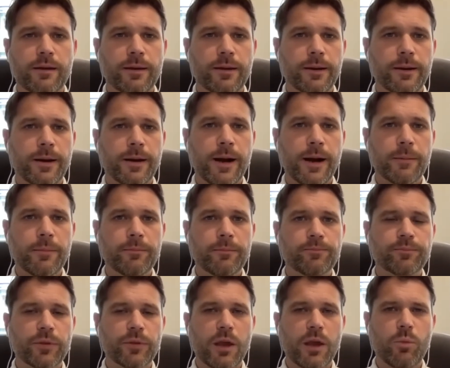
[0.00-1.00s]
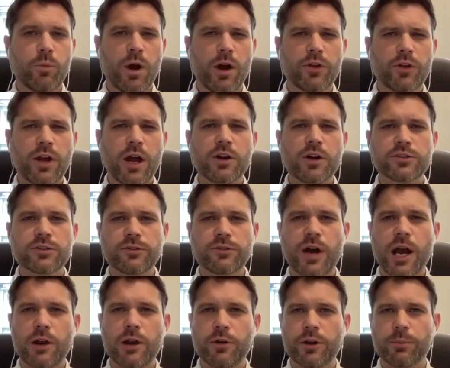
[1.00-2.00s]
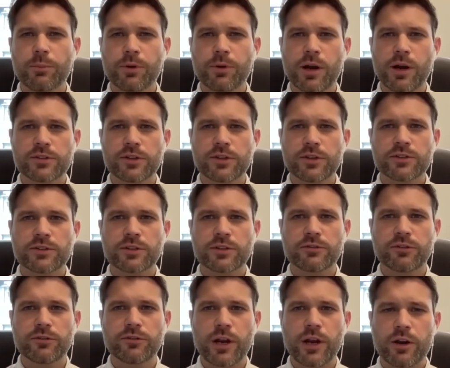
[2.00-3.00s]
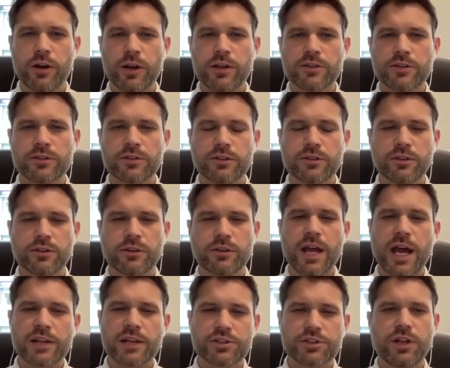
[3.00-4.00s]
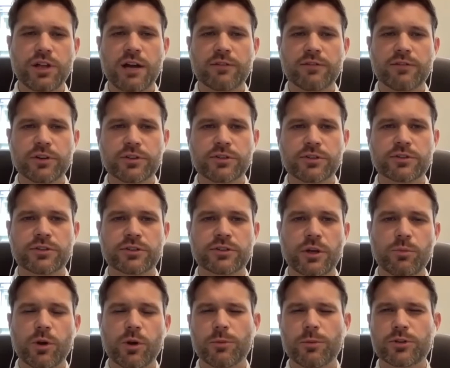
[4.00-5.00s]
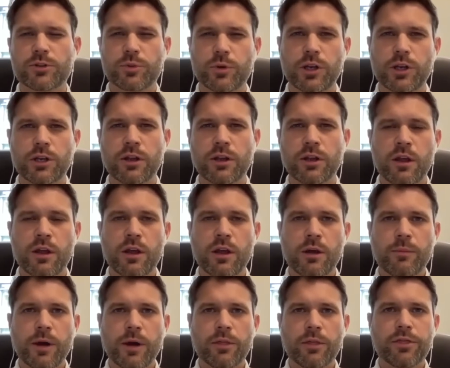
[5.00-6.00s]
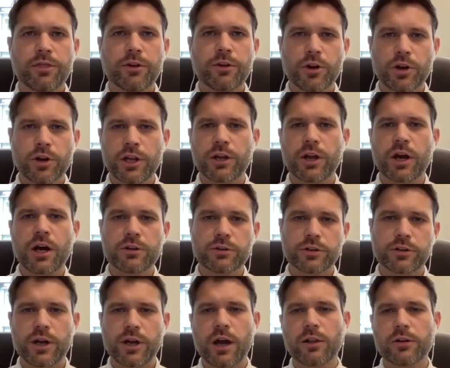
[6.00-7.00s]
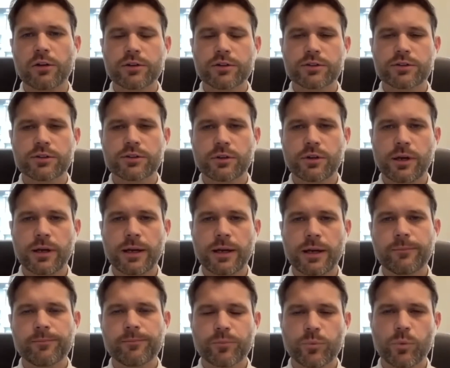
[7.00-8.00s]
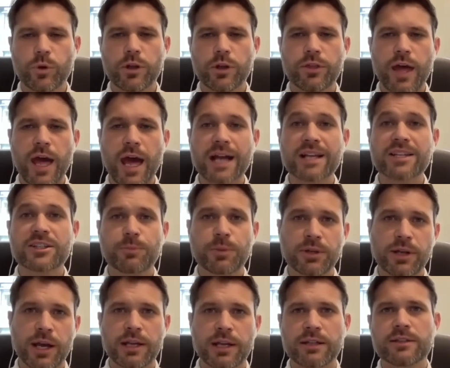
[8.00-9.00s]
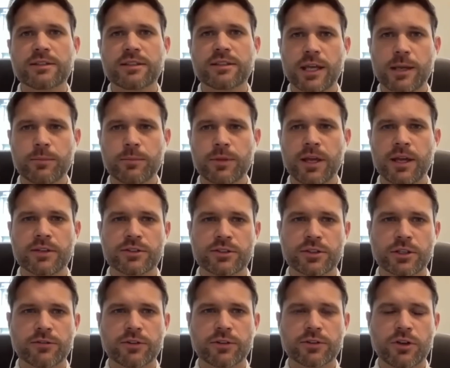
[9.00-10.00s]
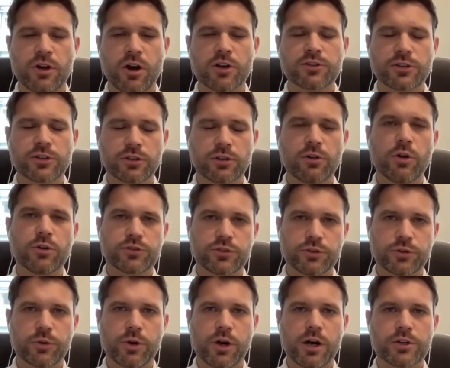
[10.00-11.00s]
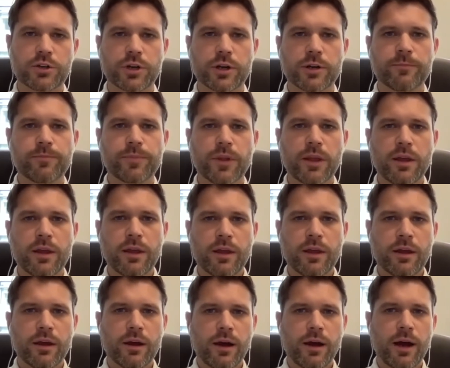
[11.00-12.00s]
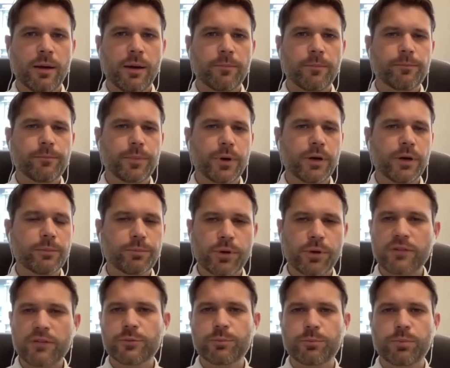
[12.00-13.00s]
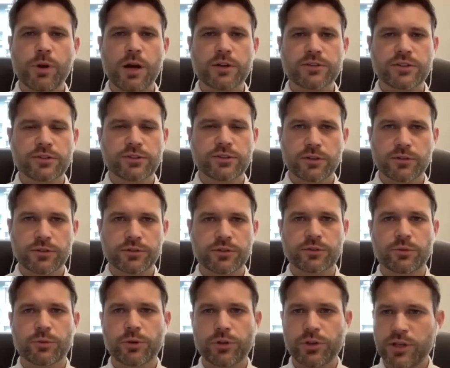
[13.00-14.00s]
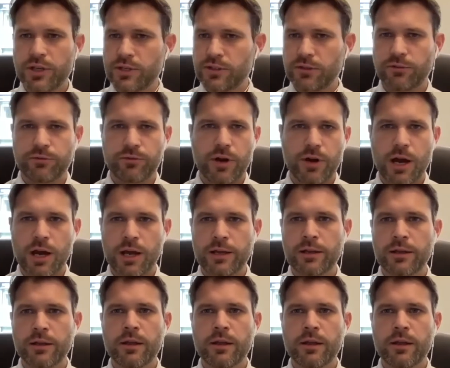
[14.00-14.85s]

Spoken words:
And while the cost of hiring a process server varies, the national average is somewhere between about $30 and $100, with expedited same-day service costing closer to $100. But private process servers are really easy to find.